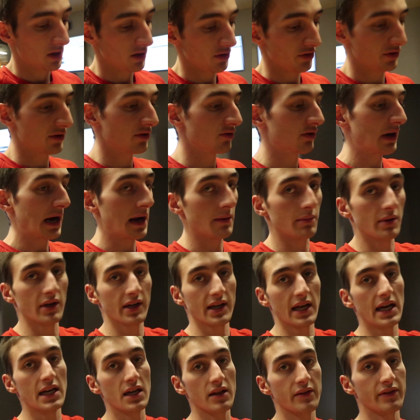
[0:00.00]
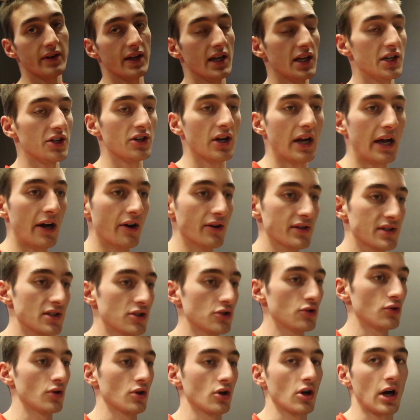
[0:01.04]
You can grab like anything in your house
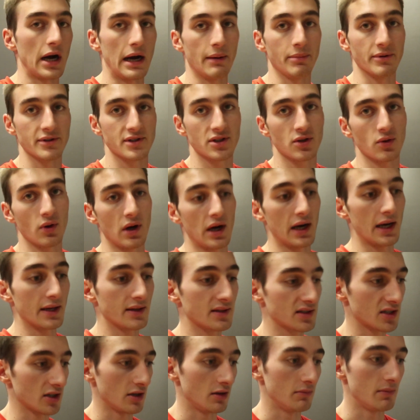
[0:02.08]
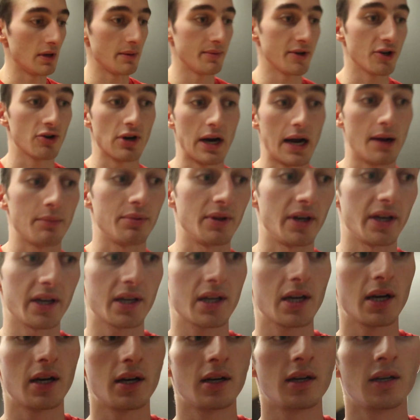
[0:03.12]
and do a goblet squat. So maybe grab
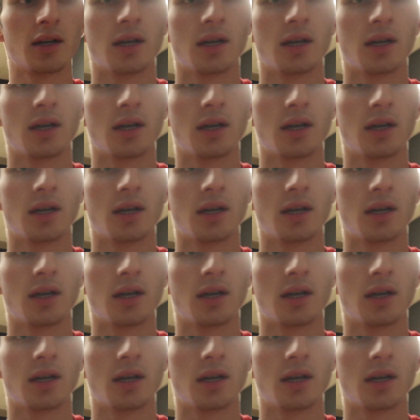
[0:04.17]
like,